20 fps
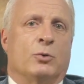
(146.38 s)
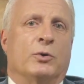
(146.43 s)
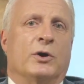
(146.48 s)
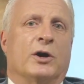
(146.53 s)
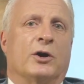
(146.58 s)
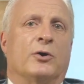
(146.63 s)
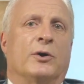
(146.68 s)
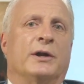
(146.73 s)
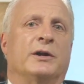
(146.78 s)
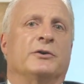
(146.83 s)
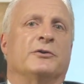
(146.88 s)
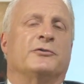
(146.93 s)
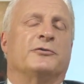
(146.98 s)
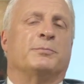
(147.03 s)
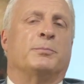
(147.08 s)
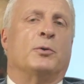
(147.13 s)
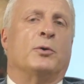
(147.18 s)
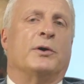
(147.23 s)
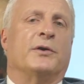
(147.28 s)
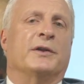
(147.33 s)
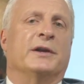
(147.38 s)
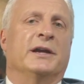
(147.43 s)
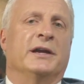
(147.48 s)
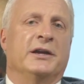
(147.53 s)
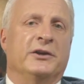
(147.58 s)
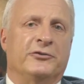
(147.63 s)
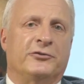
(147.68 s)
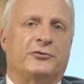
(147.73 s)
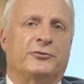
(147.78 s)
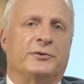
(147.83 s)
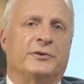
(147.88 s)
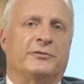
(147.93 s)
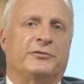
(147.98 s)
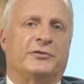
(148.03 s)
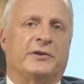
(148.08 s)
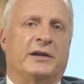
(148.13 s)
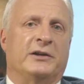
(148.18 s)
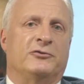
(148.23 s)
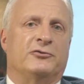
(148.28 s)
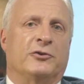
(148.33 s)
We are going to explore the history of
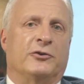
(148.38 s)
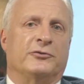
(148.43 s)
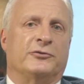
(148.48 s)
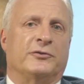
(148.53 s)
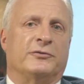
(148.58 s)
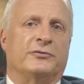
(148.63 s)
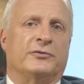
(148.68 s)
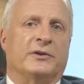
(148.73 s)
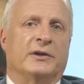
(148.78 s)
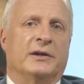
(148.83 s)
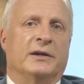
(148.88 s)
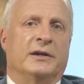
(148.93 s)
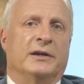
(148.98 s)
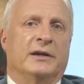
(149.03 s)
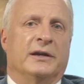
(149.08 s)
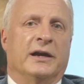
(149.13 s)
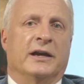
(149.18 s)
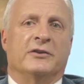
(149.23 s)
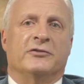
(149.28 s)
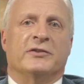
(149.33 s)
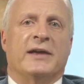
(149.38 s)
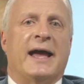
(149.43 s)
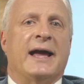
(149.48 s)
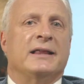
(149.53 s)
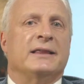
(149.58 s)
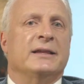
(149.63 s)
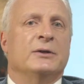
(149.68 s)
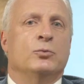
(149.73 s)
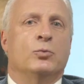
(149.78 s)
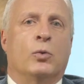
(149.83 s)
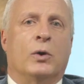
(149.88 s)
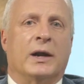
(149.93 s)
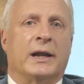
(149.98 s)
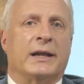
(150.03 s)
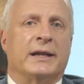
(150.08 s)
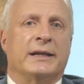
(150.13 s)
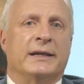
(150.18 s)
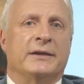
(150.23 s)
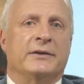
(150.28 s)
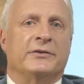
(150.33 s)
St. Joseph's exactly what
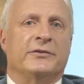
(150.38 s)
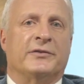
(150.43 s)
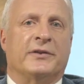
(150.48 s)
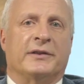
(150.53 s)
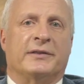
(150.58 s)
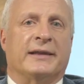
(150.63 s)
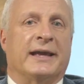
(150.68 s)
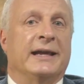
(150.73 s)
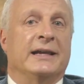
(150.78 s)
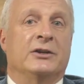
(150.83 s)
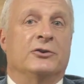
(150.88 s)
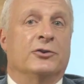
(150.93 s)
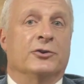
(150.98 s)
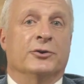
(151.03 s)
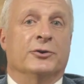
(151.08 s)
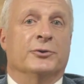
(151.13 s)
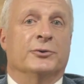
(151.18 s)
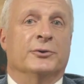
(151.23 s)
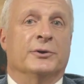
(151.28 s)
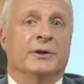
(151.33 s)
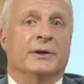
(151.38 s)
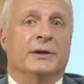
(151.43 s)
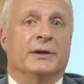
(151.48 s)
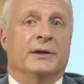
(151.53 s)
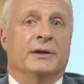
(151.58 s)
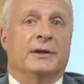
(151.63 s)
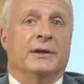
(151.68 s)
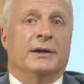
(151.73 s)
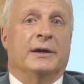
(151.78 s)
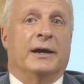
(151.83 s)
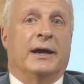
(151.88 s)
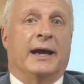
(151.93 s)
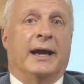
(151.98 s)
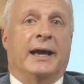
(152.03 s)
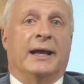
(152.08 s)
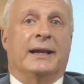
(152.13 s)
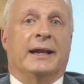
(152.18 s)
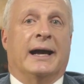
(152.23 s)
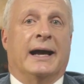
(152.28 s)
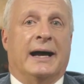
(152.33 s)
it is that they do
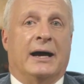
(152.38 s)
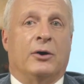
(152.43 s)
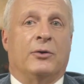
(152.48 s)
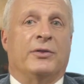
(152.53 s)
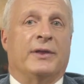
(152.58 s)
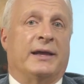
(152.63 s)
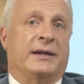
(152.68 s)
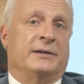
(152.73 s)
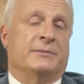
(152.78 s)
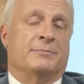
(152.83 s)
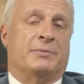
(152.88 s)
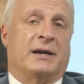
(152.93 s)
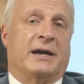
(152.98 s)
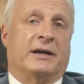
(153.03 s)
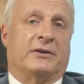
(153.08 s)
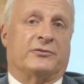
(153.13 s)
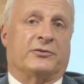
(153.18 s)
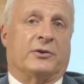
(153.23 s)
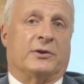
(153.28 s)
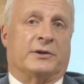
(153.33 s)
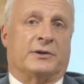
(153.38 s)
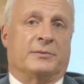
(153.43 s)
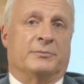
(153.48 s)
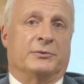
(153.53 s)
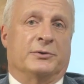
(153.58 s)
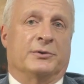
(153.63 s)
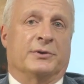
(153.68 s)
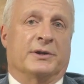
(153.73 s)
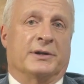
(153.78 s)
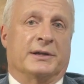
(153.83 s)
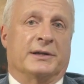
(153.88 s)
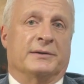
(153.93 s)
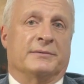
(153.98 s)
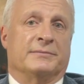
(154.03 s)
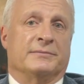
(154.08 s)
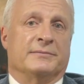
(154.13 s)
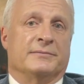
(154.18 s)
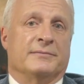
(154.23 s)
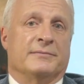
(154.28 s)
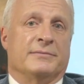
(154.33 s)
and how that impacts our community.
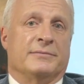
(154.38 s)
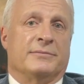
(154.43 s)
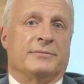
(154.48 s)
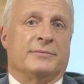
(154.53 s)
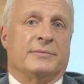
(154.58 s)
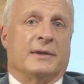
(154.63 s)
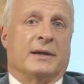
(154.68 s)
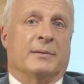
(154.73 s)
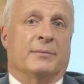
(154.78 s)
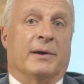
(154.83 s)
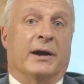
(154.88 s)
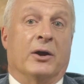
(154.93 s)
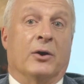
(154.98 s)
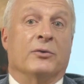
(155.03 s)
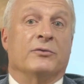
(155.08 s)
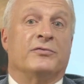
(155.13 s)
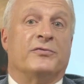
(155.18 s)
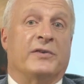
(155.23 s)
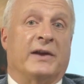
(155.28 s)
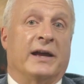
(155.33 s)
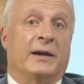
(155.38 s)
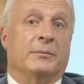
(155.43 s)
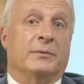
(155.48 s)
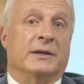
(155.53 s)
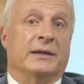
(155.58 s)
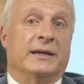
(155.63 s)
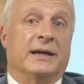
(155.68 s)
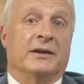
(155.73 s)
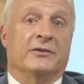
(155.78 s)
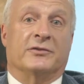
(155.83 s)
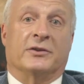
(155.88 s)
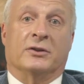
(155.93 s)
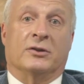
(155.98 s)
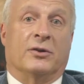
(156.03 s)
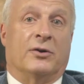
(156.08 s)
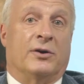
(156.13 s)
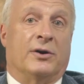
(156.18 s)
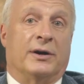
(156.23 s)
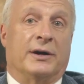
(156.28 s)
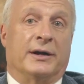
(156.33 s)
My own family has a
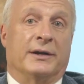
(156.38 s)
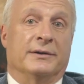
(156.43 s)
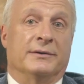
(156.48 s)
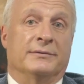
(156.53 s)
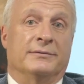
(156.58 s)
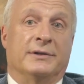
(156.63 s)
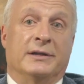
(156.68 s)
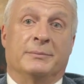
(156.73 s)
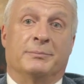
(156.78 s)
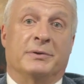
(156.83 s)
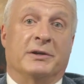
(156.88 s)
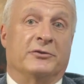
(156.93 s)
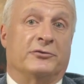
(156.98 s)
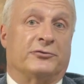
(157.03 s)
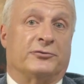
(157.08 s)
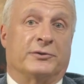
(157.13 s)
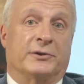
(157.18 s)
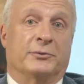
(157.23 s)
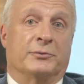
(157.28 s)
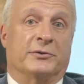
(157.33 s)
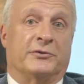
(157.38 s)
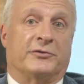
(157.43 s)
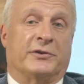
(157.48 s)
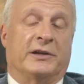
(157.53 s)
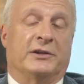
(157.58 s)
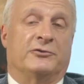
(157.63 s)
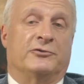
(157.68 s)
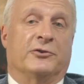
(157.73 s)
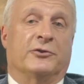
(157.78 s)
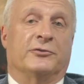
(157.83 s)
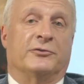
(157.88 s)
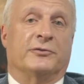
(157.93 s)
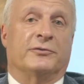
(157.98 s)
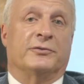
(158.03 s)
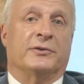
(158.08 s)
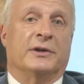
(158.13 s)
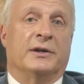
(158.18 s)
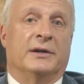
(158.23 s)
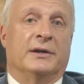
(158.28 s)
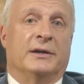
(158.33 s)
long and deep history with St.
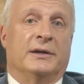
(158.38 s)
Joseph.